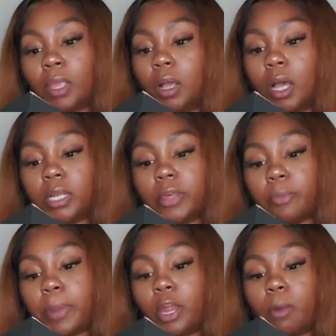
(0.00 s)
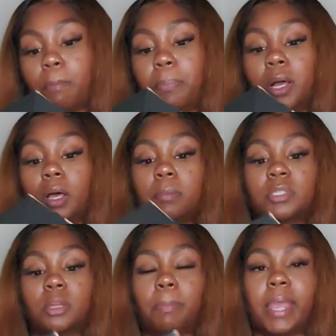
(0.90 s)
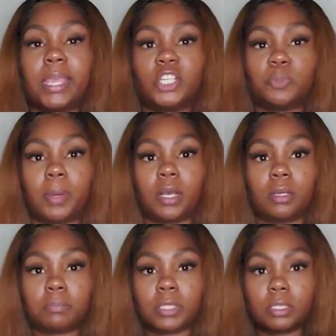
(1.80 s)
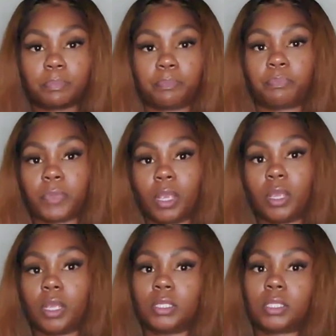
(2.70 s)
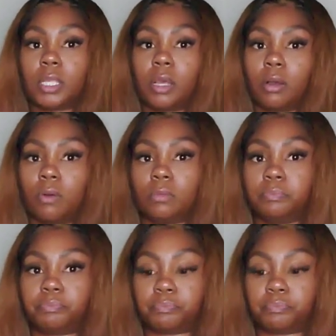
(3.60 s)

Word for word: another pair of pumps. They're beige pumps. And so